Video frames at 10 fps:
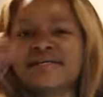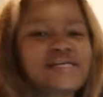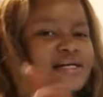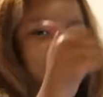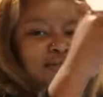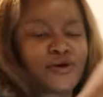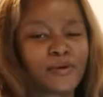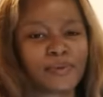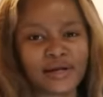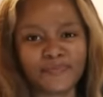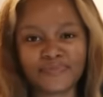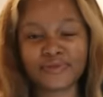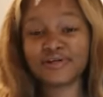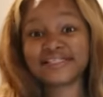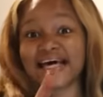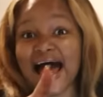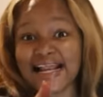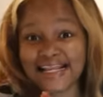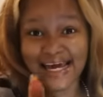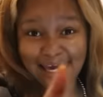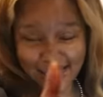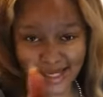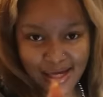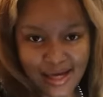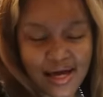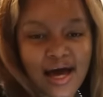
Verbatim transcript: Saturday is a door open. No, Sunday.